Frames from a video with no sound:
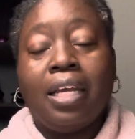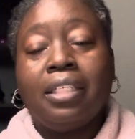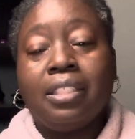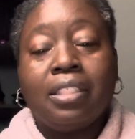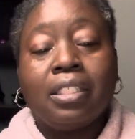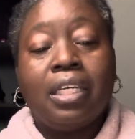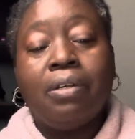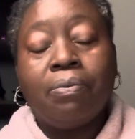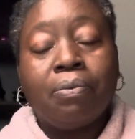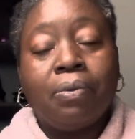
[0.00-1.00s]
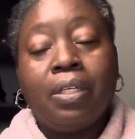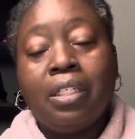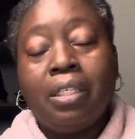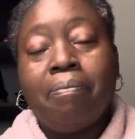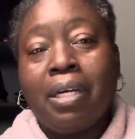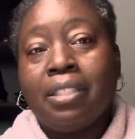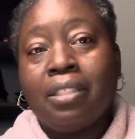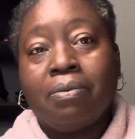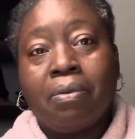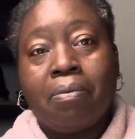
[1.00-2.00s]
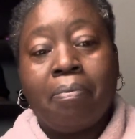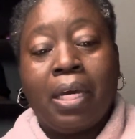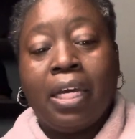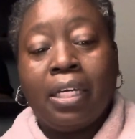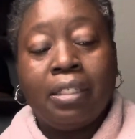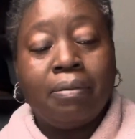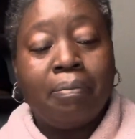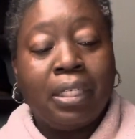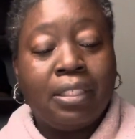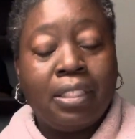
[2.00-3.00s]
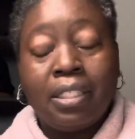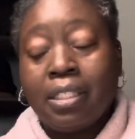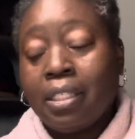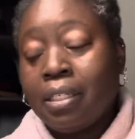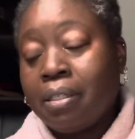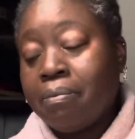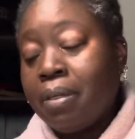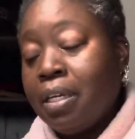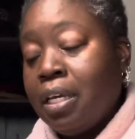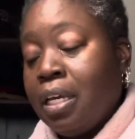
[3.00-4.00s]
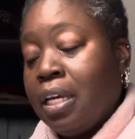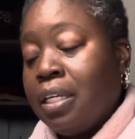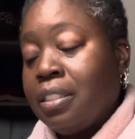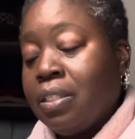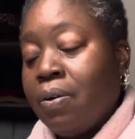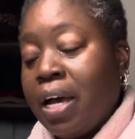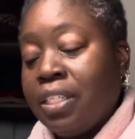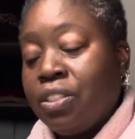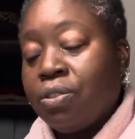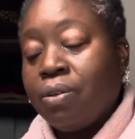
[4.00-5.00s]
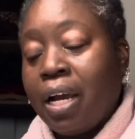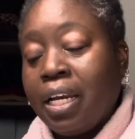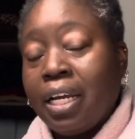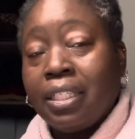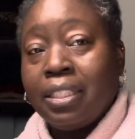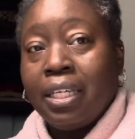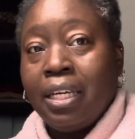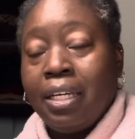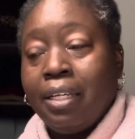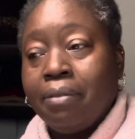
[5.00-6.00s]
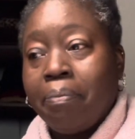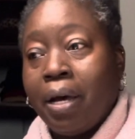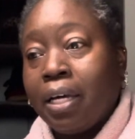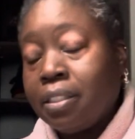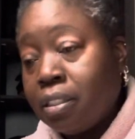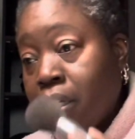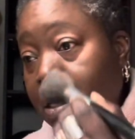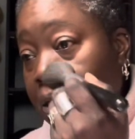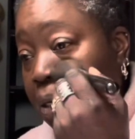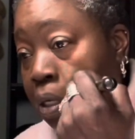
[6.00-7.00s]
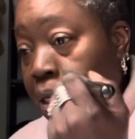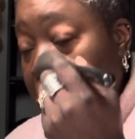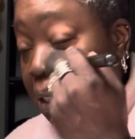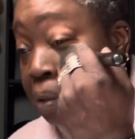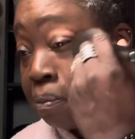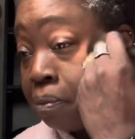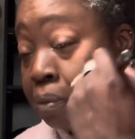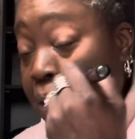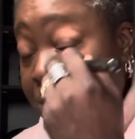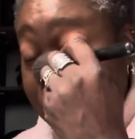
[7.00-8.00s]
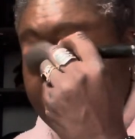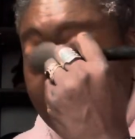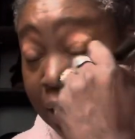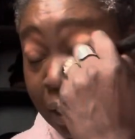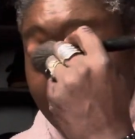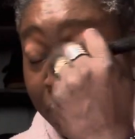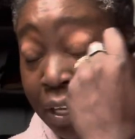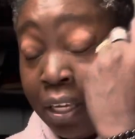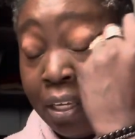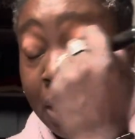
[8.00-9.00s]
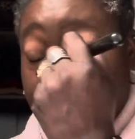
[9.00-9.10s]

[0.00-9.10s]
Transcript: It really messes with my system. And so I try not to eat pasta, even though I love it.